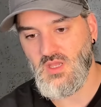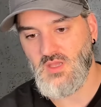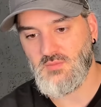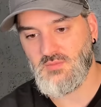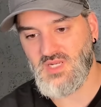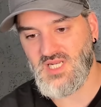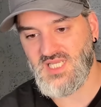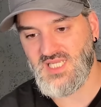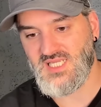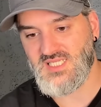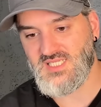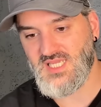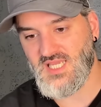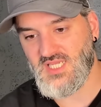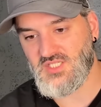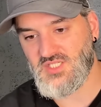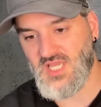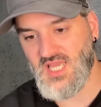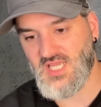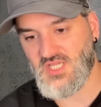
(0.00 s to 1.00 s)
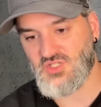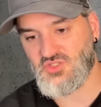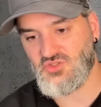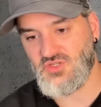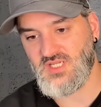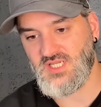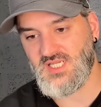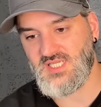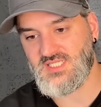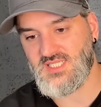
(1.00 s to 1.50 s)
Please extra
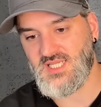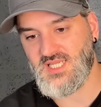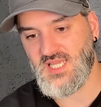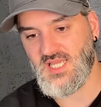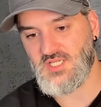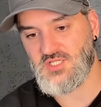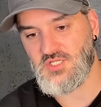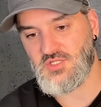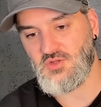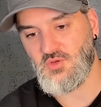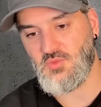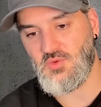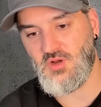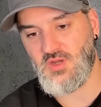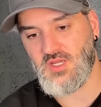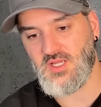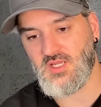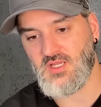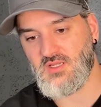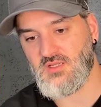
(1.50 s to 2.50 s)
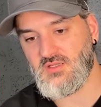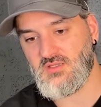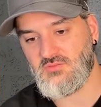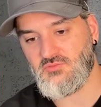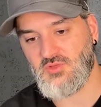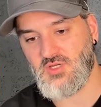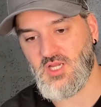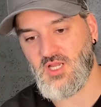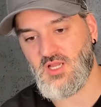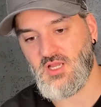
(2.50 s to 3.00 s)
easy cash in your pocket.
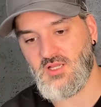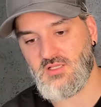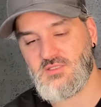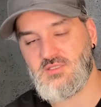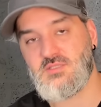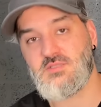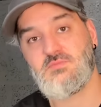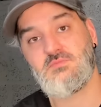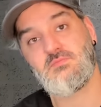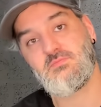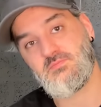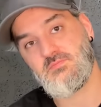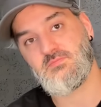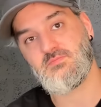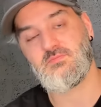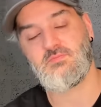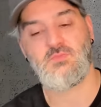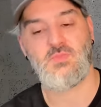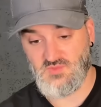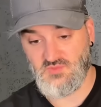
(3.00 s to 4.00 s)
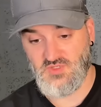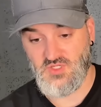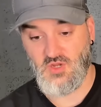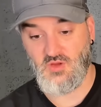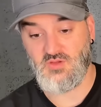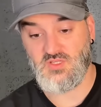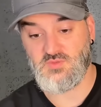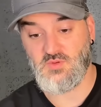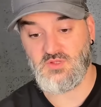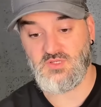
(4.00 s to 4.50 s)
Regards. So I
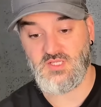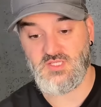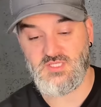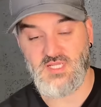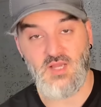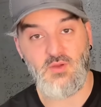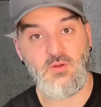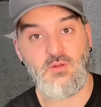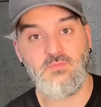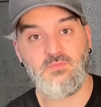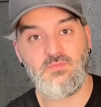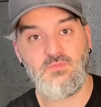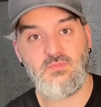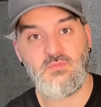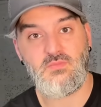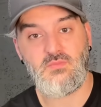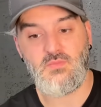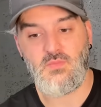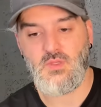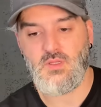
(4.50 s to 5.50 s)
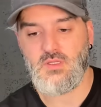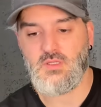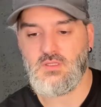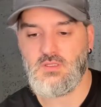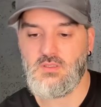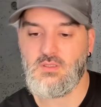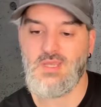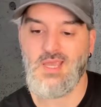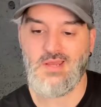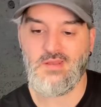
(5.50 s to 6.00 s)
responded to that one.
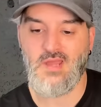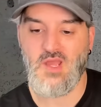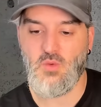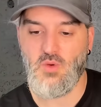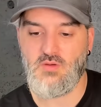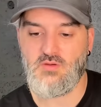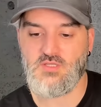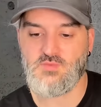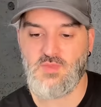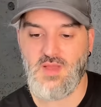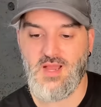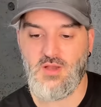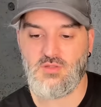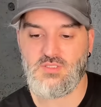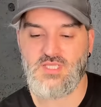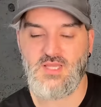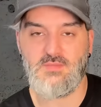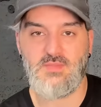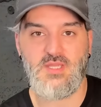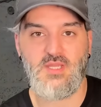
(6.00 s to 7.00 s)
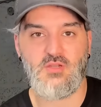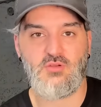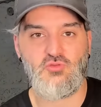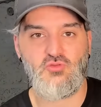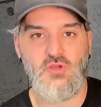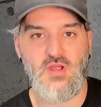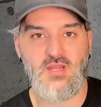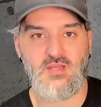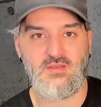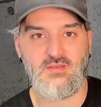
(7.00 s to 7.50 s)
Yeah, no worries, pal. Send me £1
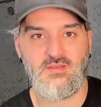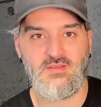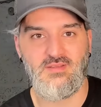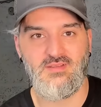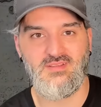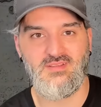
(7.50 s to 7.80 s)
grand.